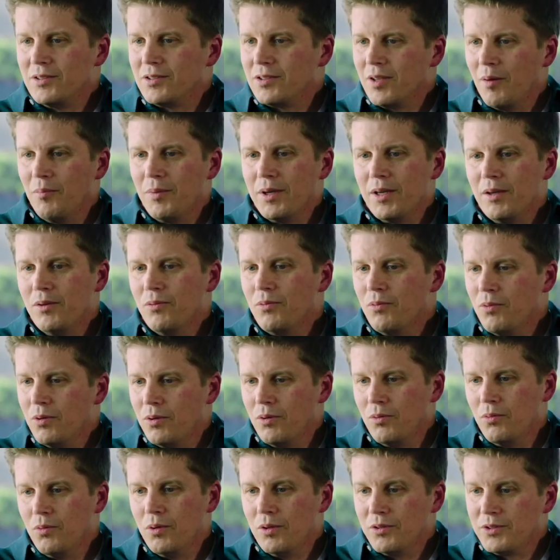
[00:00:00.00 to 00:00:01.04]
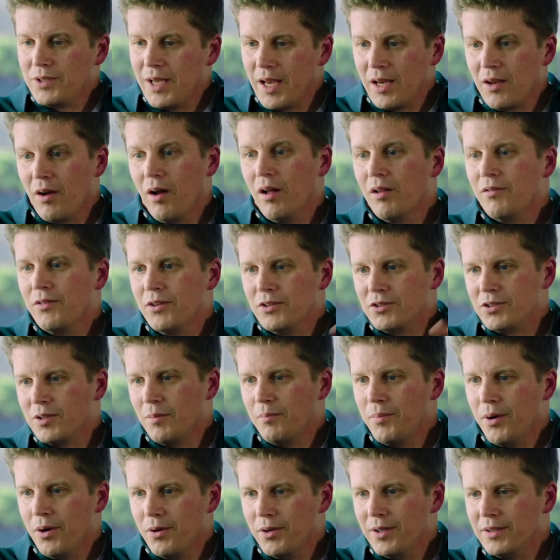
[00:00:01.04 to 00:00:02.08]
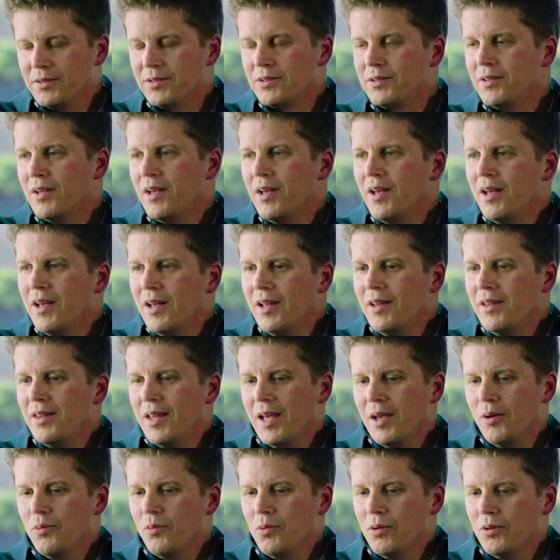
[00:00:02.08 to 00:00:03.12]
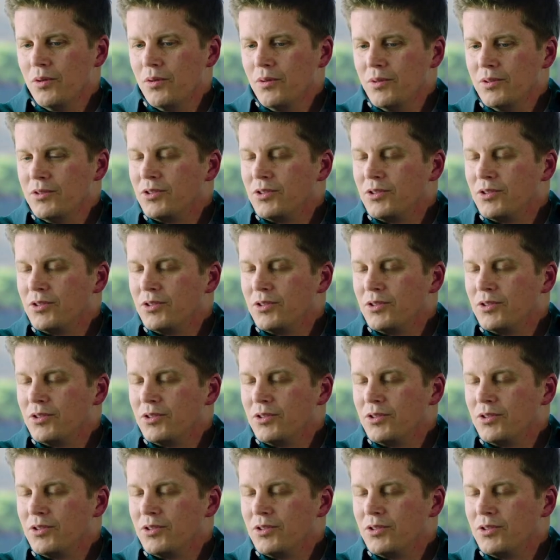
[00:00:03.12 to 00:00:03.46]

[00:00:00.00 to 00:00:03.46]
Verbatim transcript: somebody will will take all of those components. They will